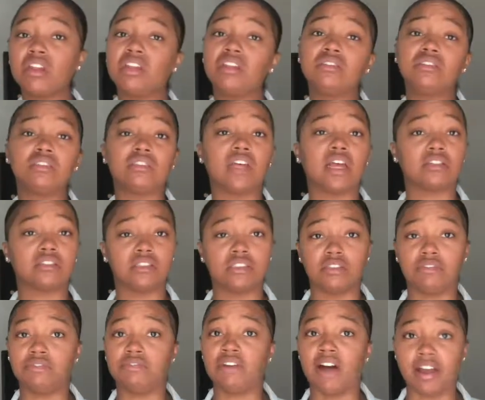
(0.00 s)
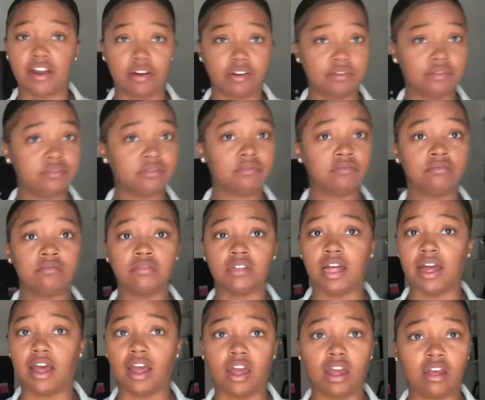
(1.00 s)
is actually fire.
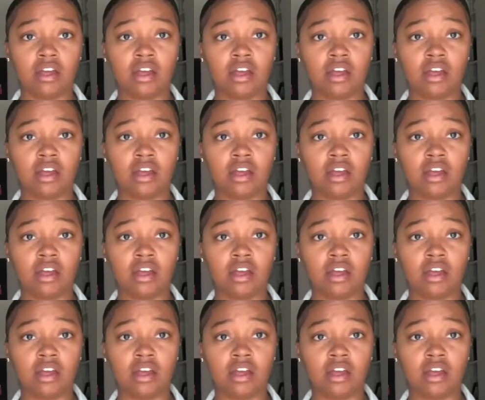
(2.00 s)
Like,